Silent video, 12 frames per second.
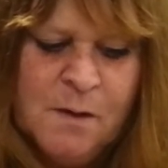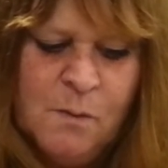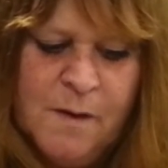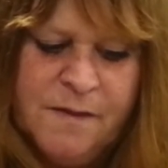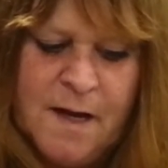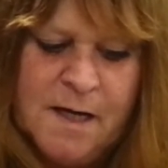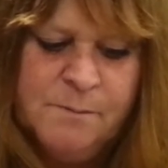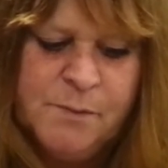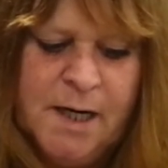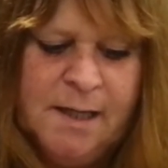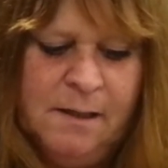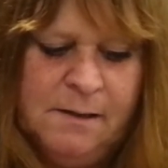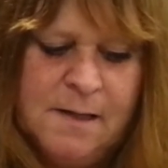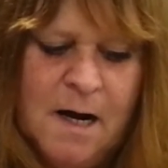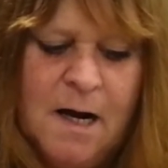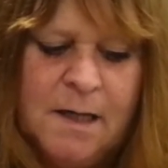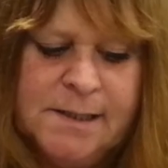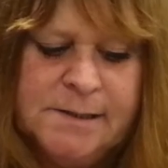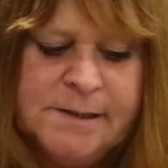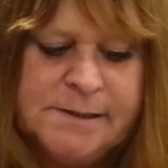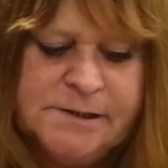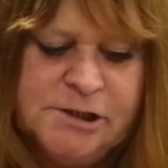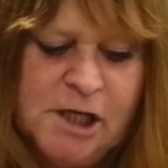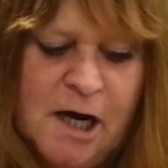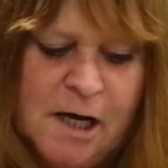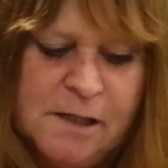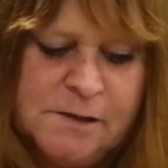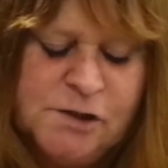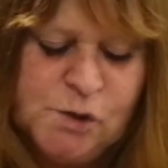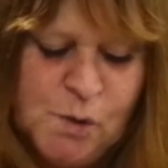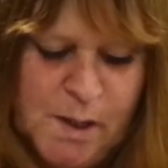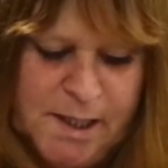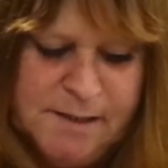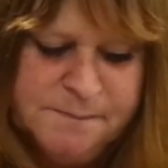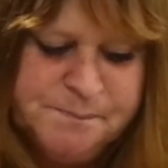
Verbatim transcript: with unbridled awe and joy.